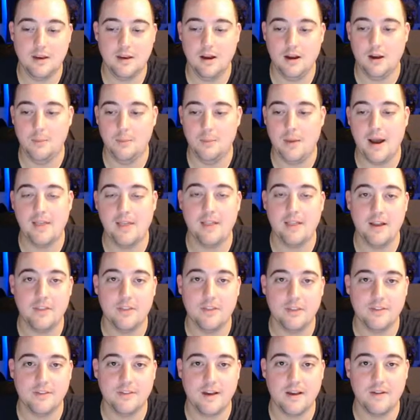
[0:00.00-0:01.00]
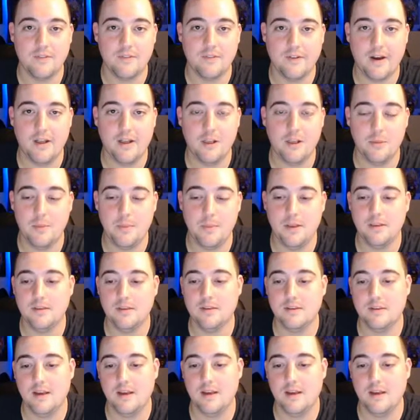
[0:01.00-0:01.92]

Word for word: I like the sci-fi elements.